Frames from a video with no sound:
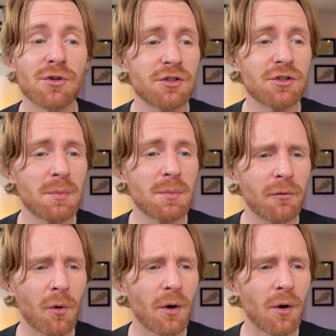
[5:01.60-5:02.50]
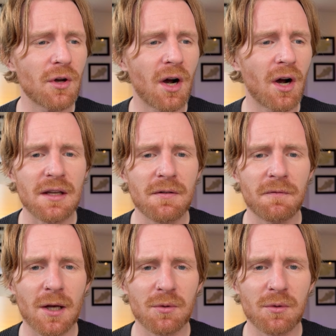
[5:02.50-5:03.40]
has been performed on the
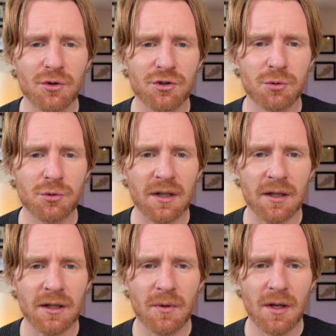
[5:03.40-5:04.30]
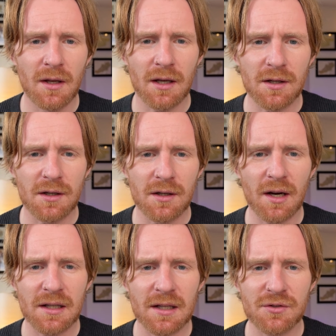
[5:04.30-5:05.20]
Family Search Wiki. It got
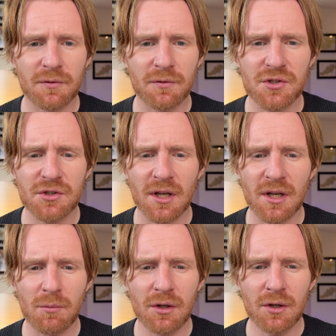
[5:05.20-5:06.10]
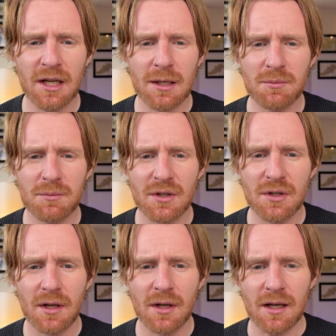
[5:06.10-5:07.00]
his first and middle names.
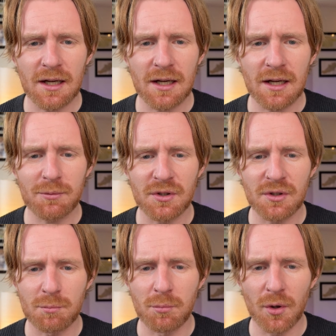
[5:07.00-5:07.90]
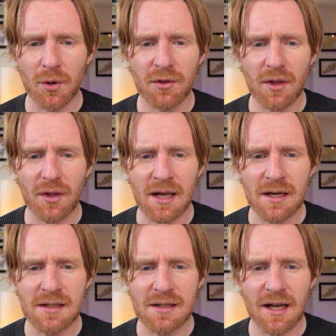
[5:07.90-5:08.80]
It captured his birth
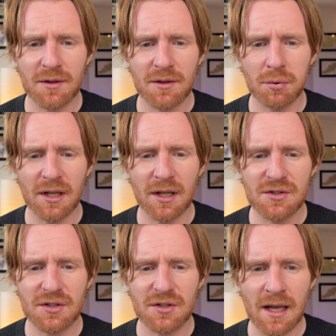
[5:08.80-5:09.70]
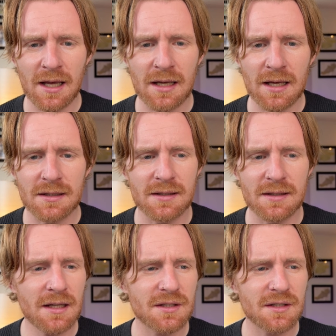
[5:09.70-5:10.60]
and death place and
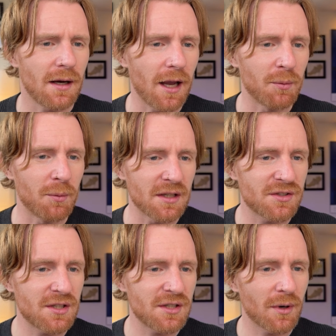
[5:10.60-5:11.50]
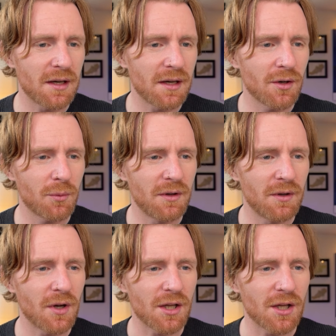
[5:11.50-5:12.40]
dates. And we can see right here, we've
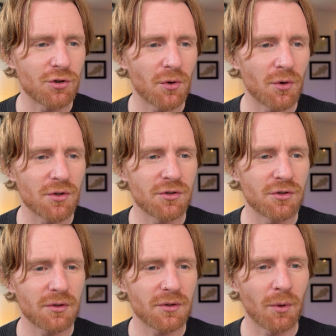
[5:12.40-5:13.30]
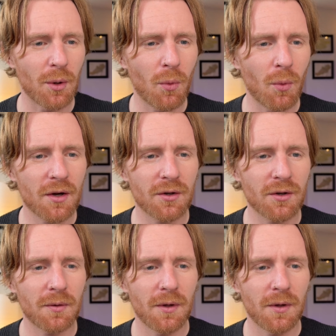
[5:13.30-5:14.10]
got George Leroy Walker,